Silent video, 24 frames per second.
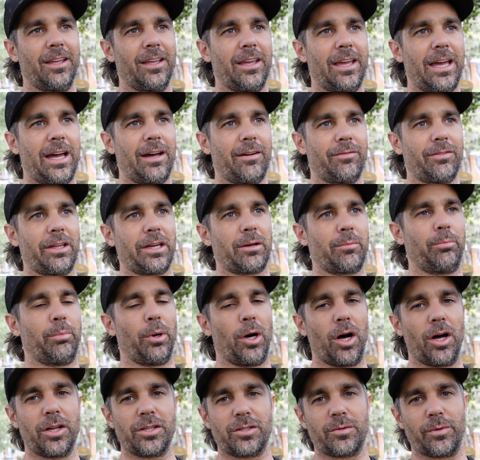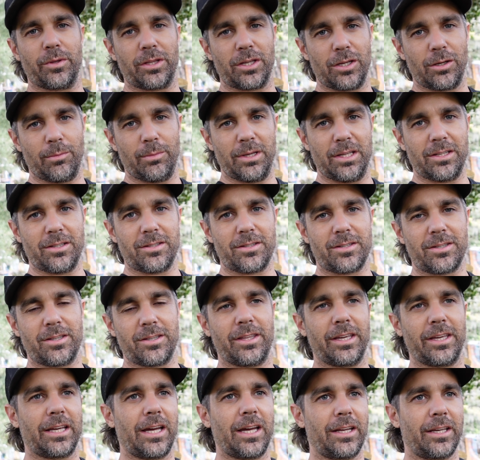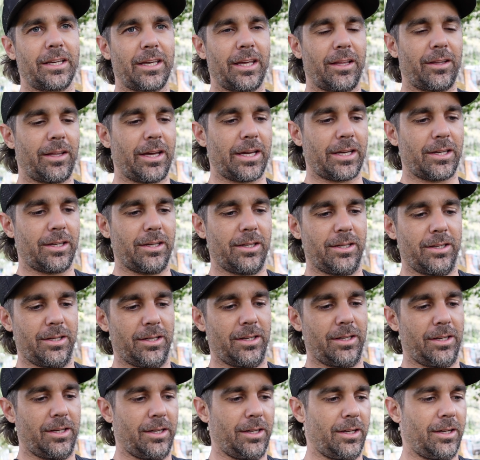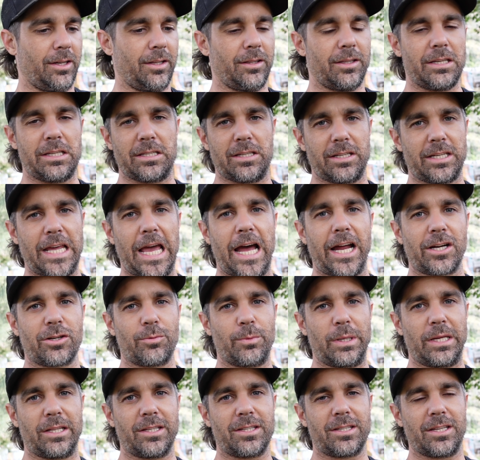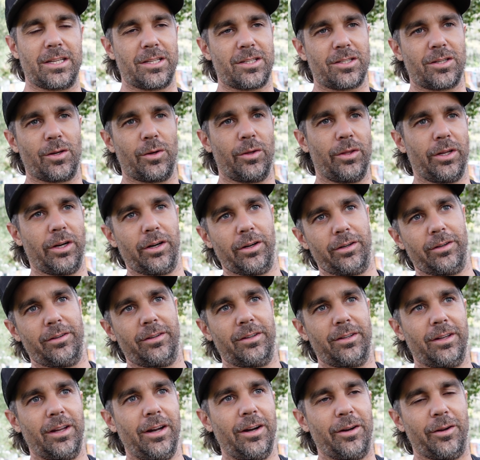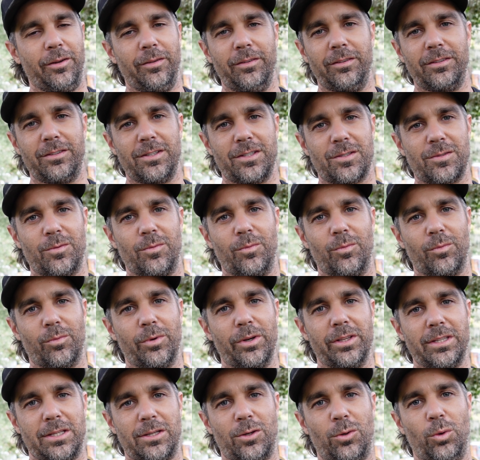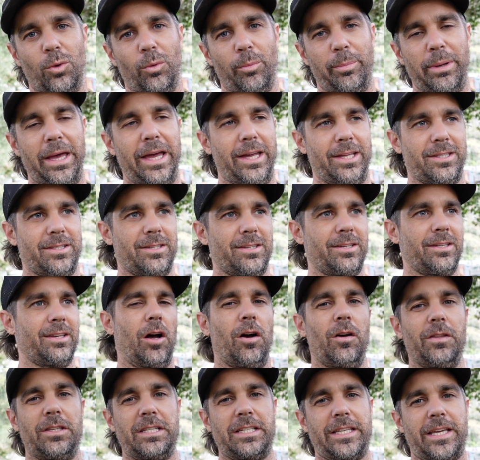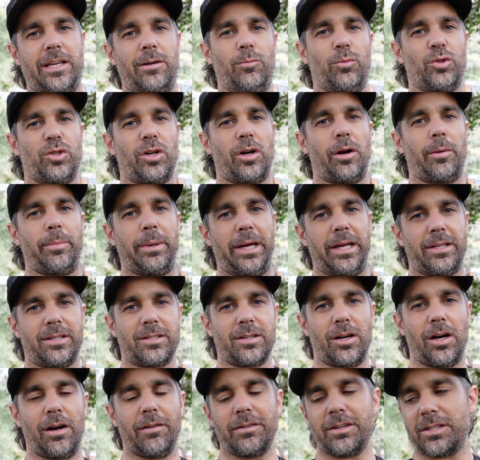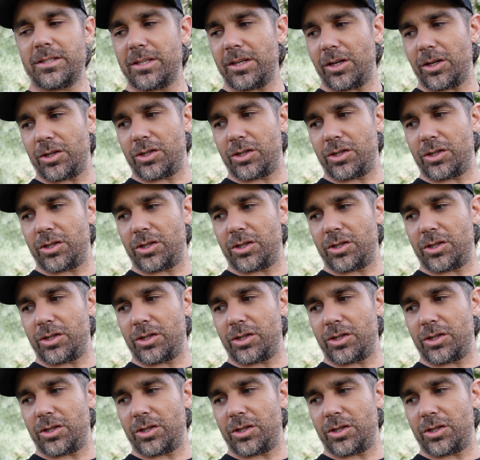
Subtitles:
have bonds with humans. They kind of get these attachments, and so they're, I don't know, just really cool pets. All these animals are our pets. Obviously our